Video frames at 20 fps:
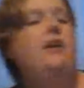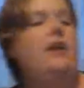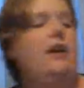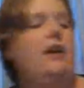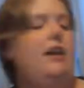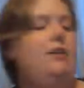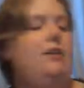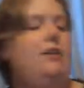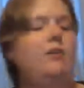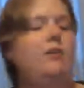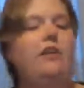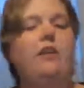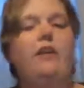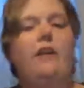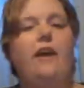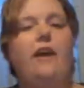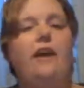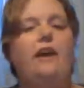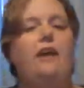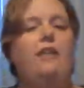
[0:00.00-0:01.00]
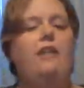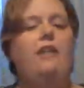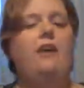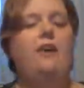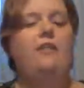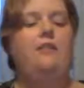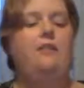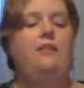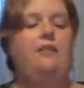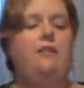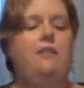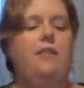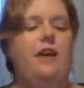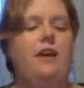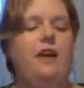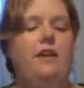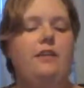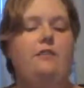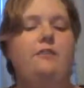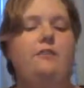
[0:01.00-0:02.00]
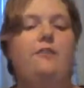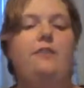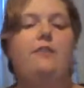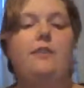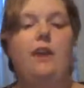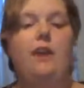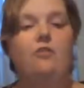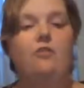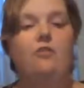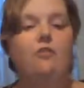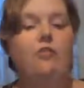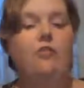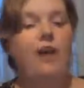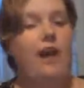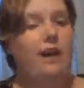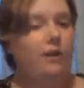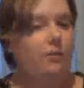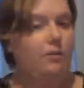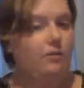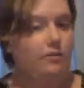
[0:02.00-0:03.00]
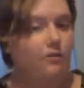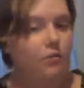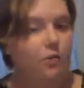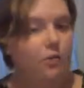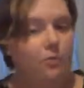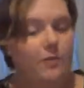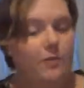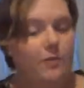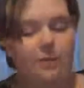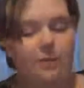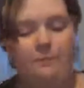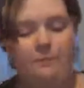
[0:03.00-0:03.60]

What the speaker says: And I really like that this is kind of scheduled out for me.